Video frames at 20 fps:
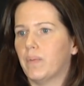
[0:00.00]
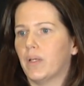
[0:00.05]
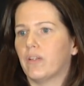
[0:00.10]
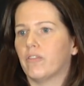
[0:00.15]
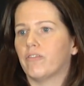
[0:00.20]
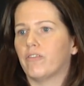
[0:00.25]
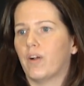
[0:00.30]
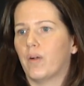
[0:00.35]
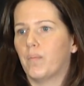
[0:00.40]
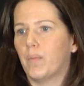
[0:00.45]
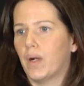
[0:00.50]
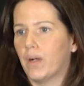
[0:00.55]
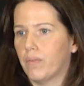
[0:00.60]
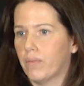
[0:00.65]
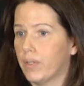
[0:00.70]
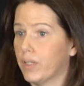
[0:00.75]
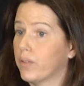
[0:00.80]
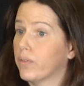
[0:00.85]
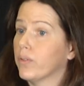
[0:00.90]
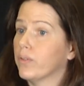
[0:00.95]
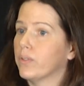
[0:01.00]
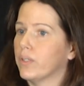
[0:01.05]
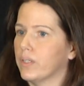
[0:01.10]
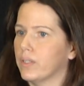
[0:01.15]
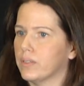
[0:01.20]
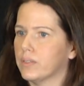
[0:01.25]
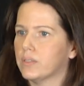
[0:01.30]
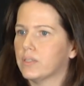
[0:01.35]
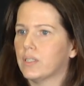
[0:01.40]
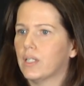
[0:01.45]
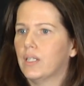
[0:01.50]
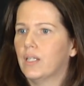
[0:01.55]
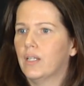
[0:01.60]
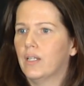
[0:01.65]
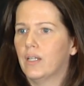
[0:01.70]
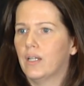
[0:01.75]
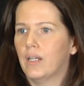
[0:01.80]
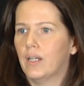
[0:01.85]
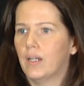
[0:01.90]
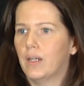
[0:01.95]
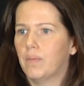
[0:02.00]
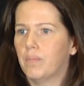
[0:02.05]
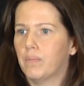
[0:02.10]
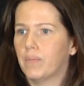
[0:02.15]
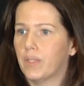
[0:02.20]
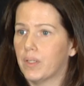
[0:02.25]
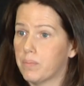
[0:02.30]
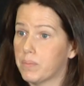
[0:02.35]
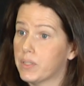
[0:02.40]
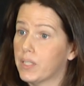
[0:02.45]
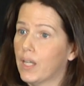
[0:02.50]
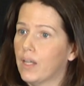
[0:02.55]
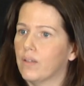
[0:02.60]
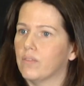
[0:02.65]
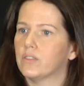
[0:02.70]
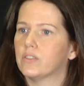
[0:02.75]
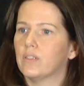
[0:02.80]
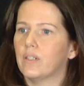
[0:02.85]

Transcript: and from our recruiters um, themselves.